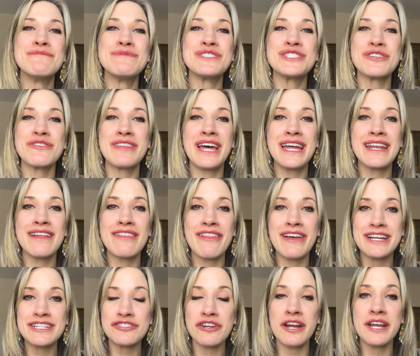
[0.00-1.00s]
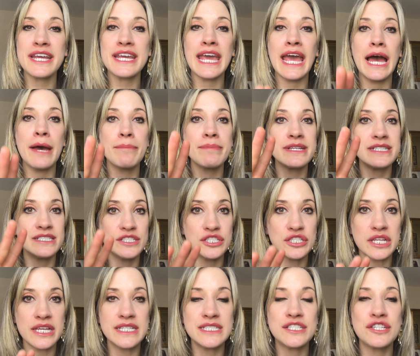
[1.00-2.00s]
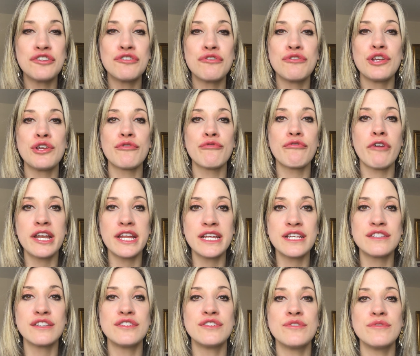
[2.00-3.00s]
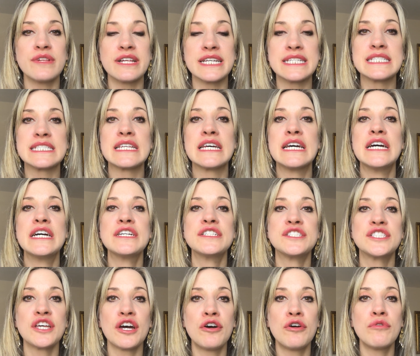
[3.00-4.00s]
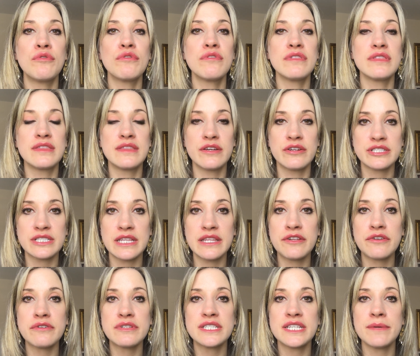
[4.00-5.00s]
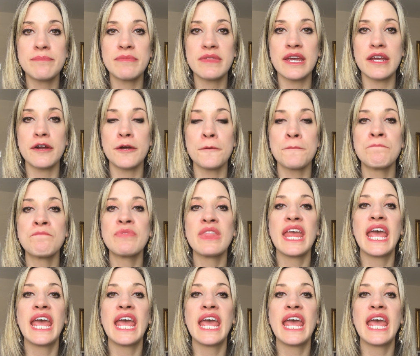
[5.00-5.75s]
So that electronic app is your running to-do list. So there's a little tip there.